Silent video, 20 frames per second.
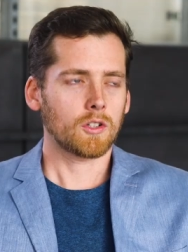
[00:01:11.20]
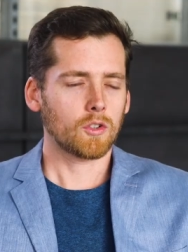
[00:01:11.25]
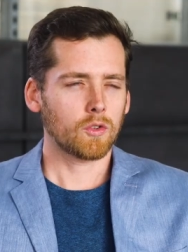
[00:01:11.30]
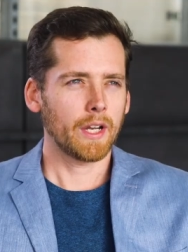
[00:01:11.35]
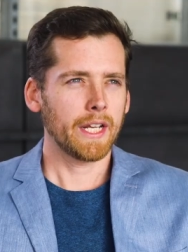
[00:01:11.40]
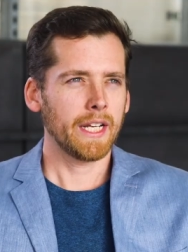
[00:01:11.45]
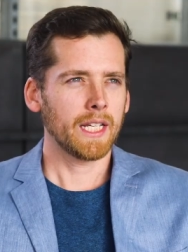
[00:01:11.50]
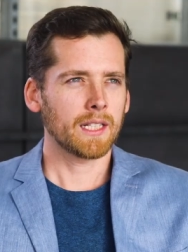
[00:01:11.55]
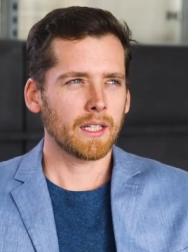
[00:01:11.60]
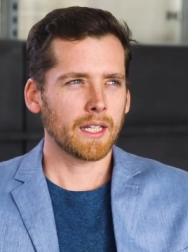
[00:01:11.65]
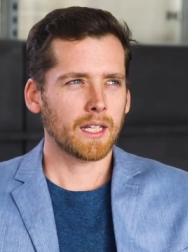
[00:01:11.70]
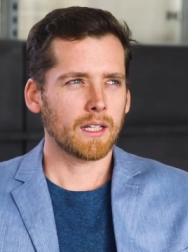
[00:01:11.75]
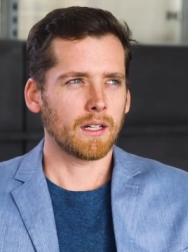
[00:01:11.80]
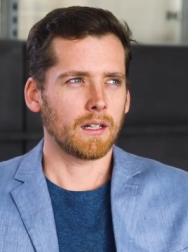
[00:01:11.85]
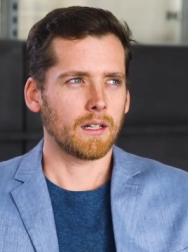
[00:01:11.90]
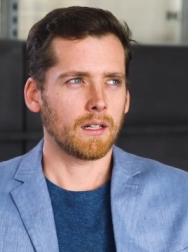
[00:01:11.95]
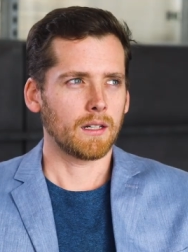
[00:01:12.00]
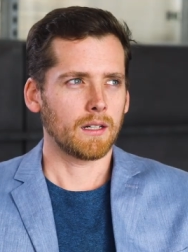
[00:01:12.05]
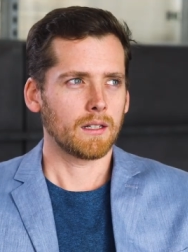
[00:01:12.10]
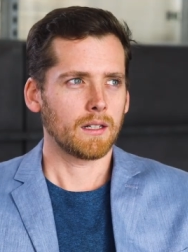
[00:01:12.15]
Creating like
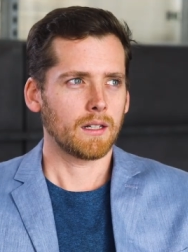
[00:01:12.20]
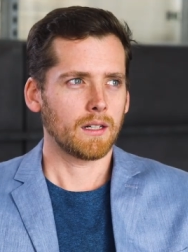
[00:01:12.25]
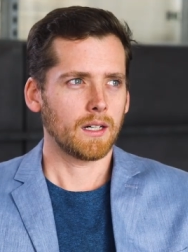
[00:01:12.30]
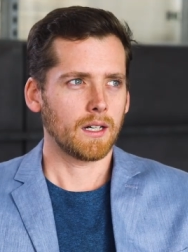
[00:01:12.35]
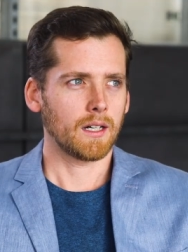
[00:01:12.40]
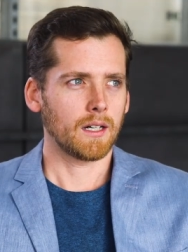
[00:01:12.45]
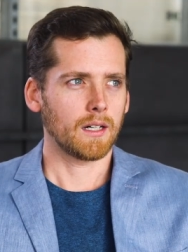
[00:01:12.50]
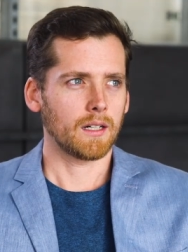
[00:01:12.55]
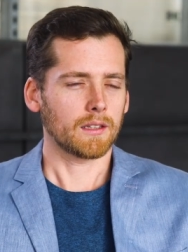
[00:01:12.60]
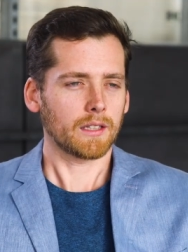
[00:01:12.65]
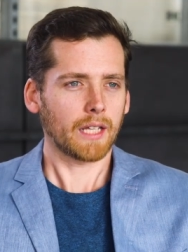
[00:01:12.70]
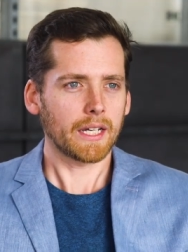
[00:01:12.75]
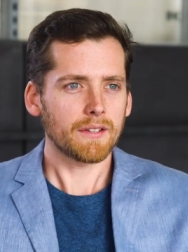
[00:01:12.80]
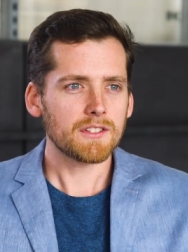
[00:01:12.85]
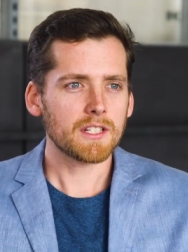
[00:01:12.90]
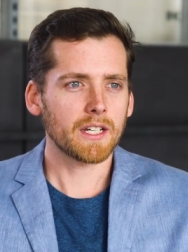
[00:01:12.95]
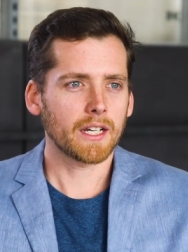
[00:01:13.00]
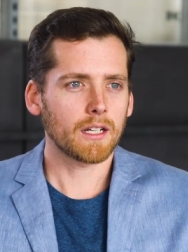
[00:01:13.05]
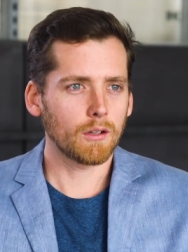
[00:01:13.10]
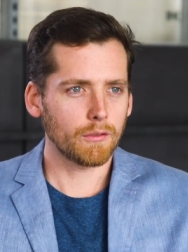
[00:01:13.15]
a, a life
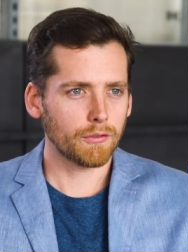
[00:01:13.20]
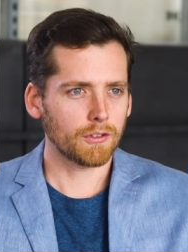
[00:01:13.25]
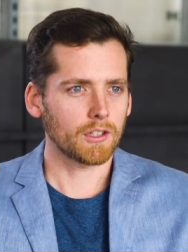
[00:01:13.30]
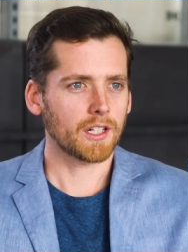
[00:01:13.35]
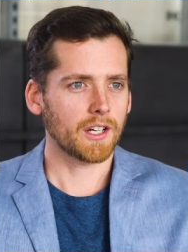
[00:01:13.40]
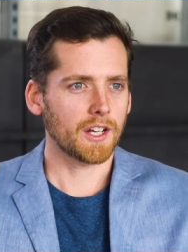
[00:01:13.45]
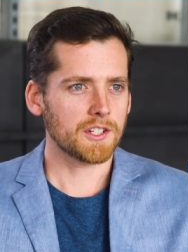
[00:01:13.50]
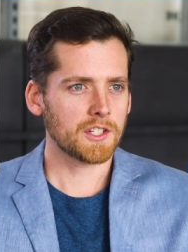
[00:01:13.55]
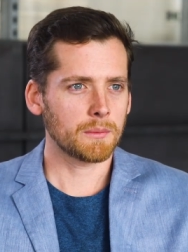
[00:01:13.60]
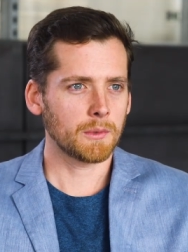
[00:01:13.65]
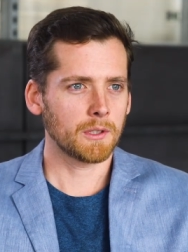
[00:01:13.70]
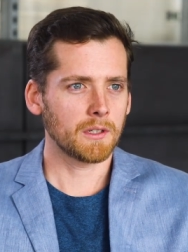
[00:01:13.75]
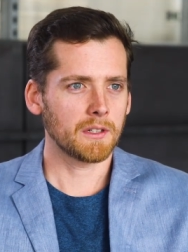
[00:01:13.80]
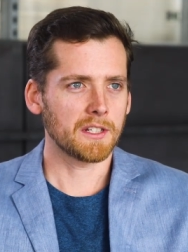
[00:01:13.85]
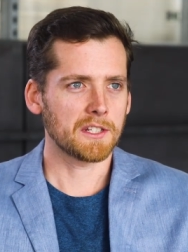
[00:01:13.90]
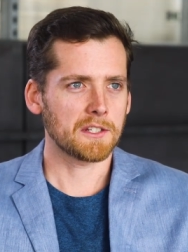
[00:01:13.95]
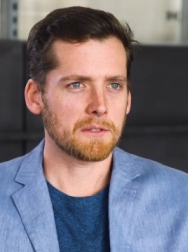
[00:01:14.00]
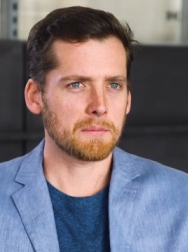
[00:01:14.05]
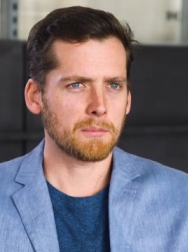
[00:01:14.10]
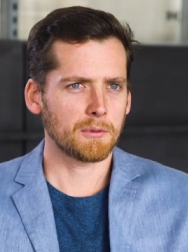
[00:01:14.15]
cycle for a
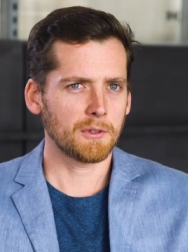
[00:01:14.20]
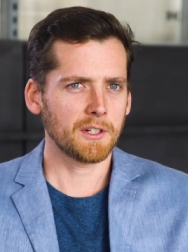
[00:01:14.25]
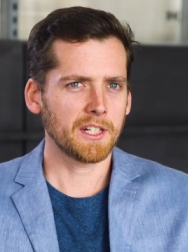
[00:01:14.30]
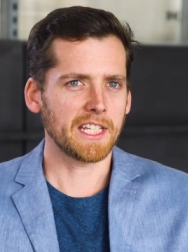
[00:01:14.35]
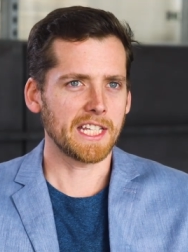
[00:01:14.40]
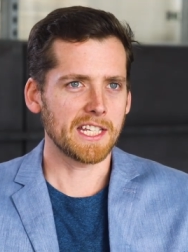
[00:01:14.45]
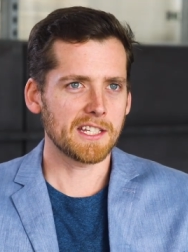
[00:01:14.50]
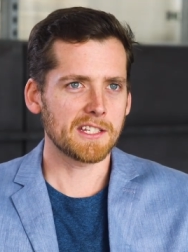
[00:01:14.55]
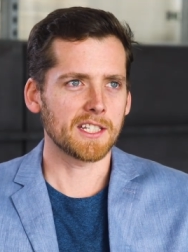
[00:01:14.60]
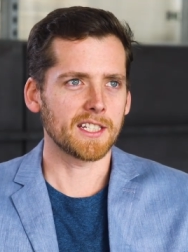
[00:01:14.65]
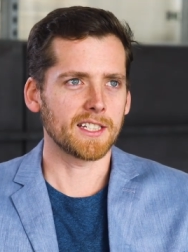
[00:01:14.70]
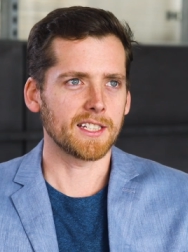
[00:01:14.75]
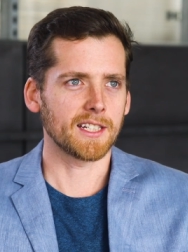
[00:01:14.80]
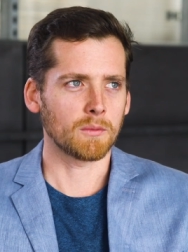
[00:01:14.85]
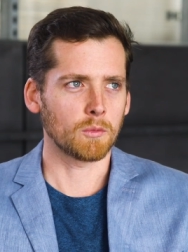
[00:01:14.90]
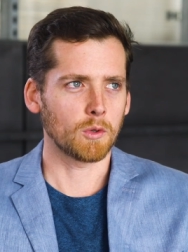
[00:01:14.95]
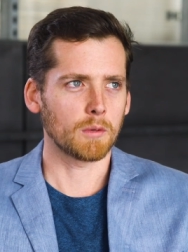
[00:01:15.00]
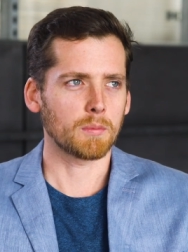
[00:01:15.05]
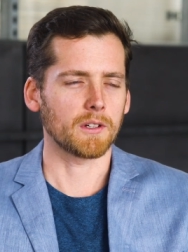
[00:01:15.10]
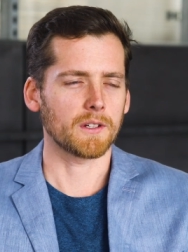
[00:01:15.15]
customer is pretty easy
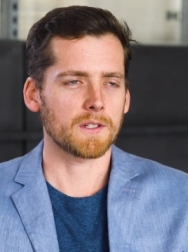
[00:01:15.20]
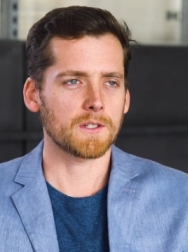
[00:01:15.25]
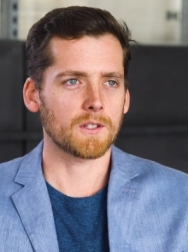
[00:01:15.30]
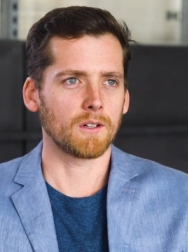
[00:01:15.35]
in Woopra.